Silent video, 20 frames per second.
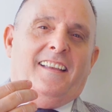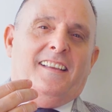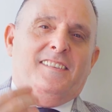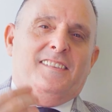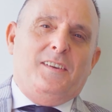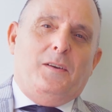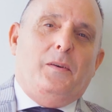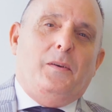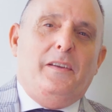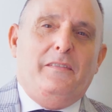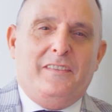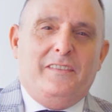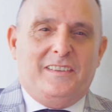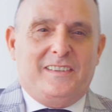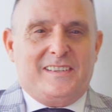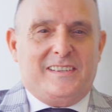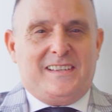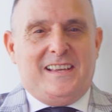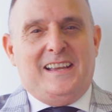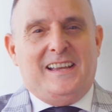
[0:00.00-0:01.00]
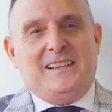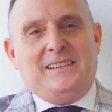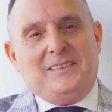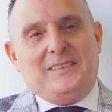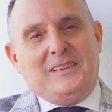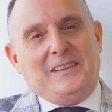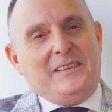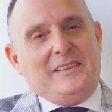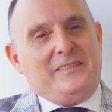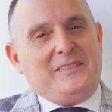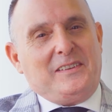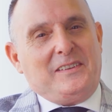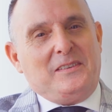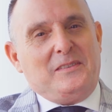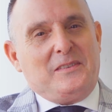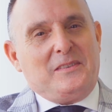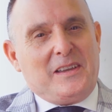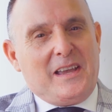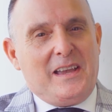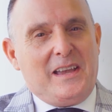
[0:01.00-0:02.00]
So if you decide to leave the
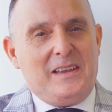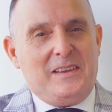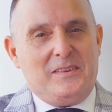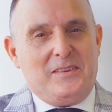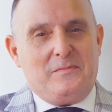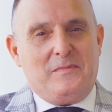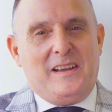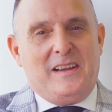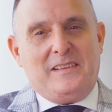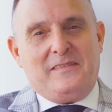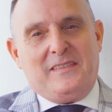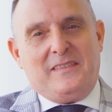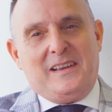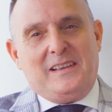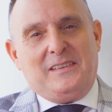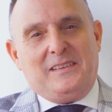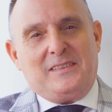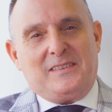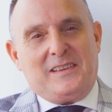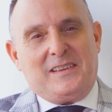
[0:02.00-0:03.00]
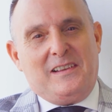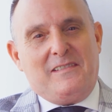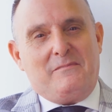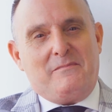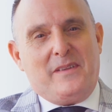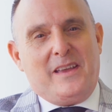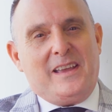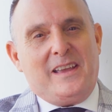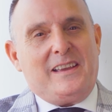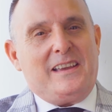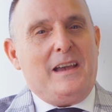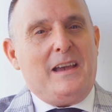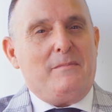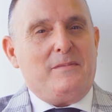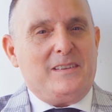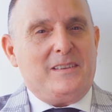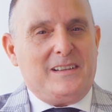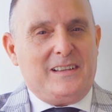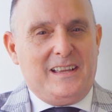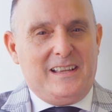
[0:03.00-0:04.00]
UK, you might find yourself paying
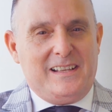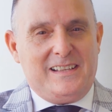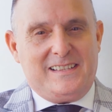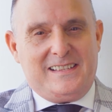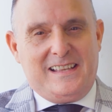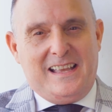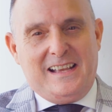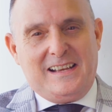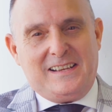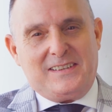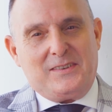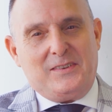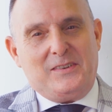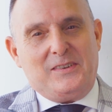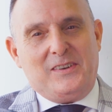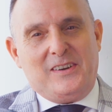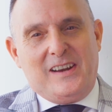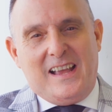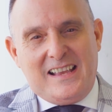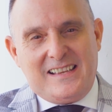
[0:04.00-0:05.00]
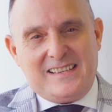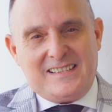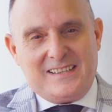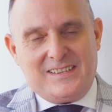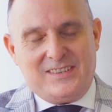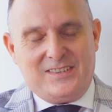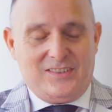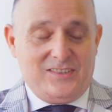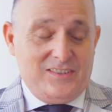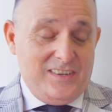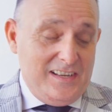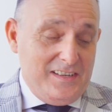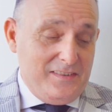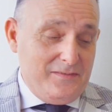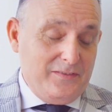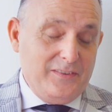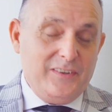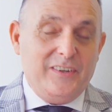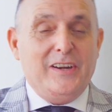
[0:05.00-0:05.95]
capital gains tax on your assets just for